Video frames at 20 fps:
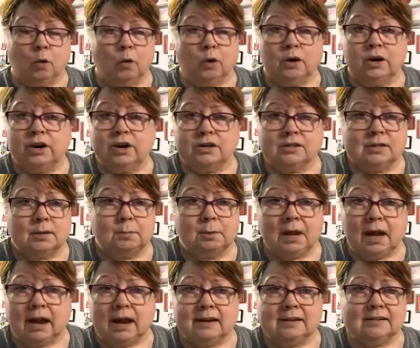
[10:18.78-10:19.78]
or order
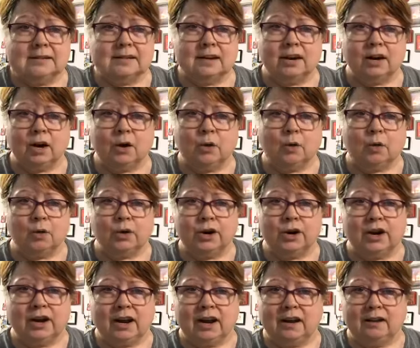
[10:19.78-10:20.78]
your supplies,
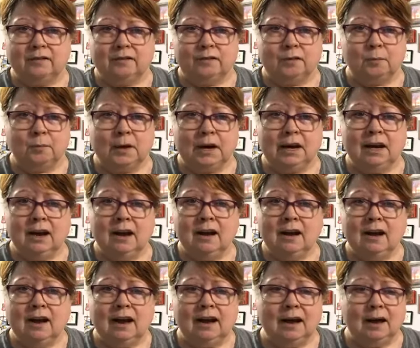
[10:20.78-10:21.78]
order your kit from
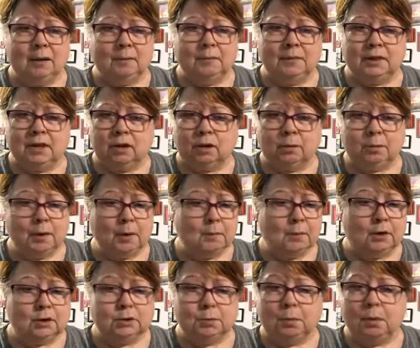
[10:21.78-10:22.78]
me.
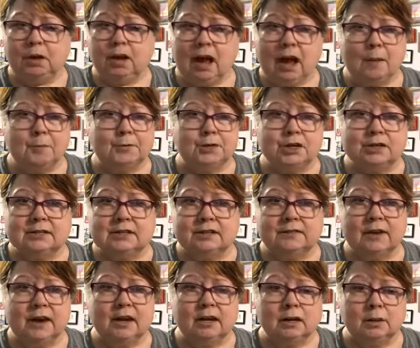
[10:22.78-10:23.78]
There will be multiple
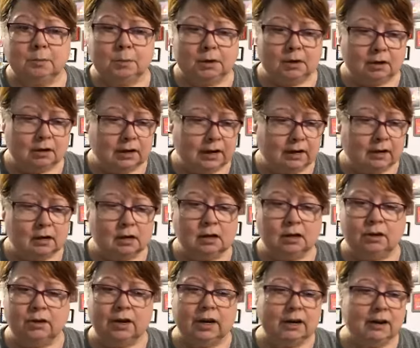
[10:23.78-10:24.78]
options available,
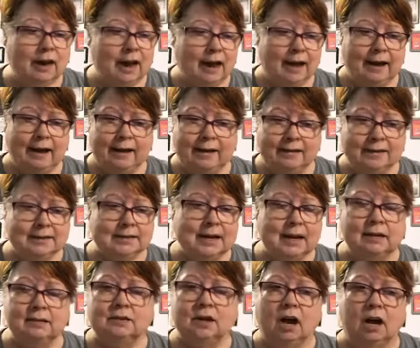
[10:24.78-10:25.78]
including
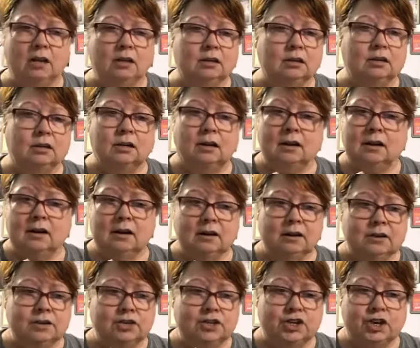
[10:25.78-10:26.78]
a
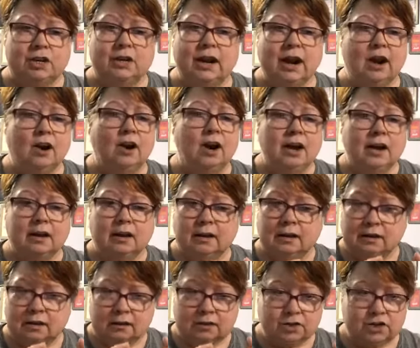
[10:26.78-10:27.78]
$10
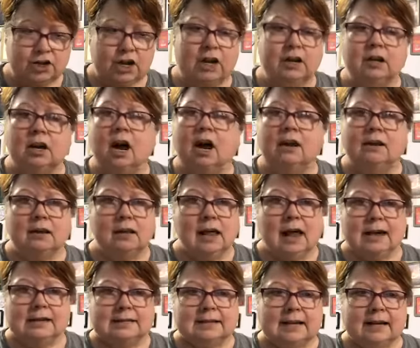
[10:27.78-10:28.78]
generic
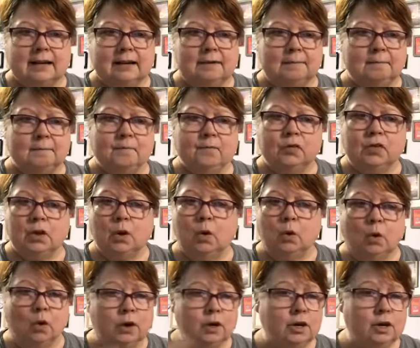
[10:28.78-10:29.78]
GenCon class kit,
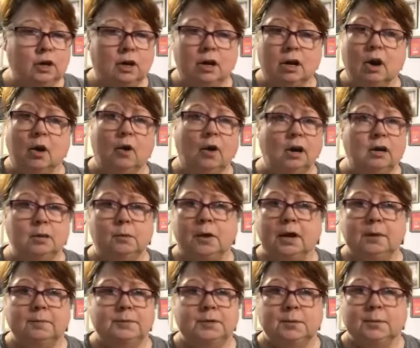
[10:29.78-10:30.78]
or you can go
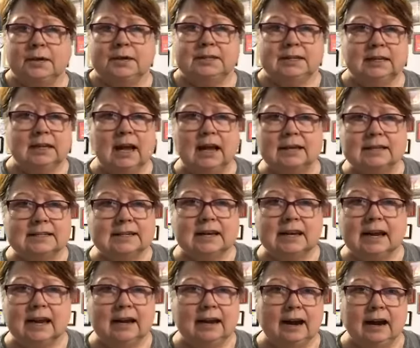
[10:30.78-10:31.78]
all the way up to my
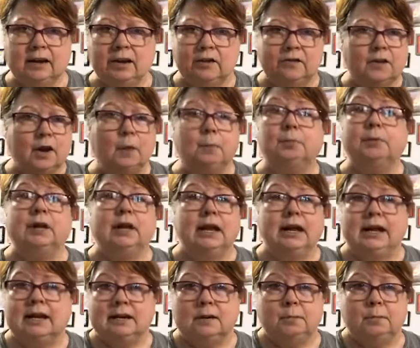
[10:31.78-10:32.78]
deluxe kit and you've
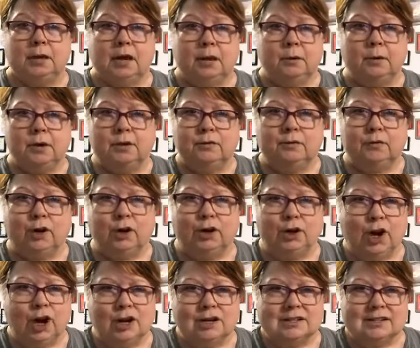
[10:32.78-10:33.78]
got plenty to play
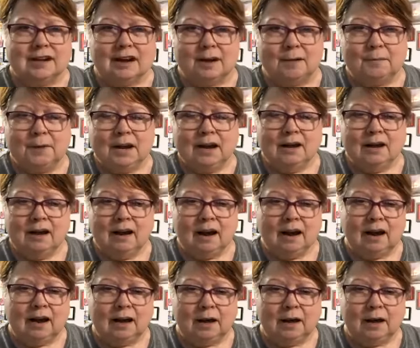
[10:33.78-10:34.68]
with for a long time.